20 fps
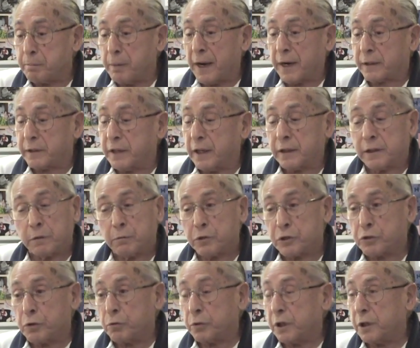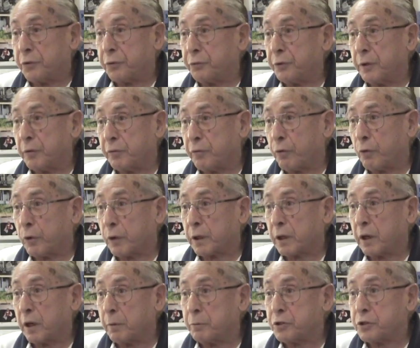back then there was only 3 or 4
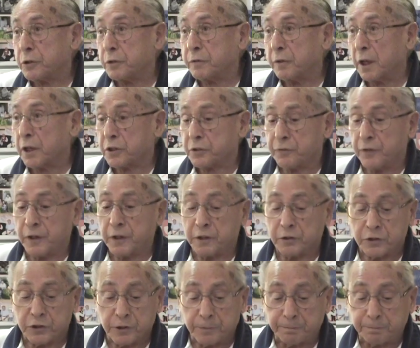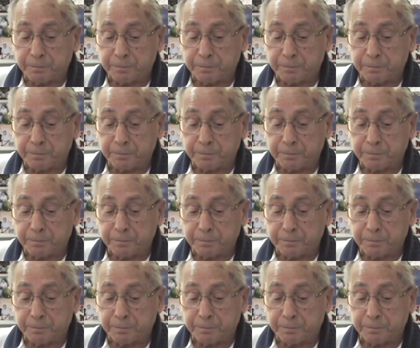clubs in Las Vegas.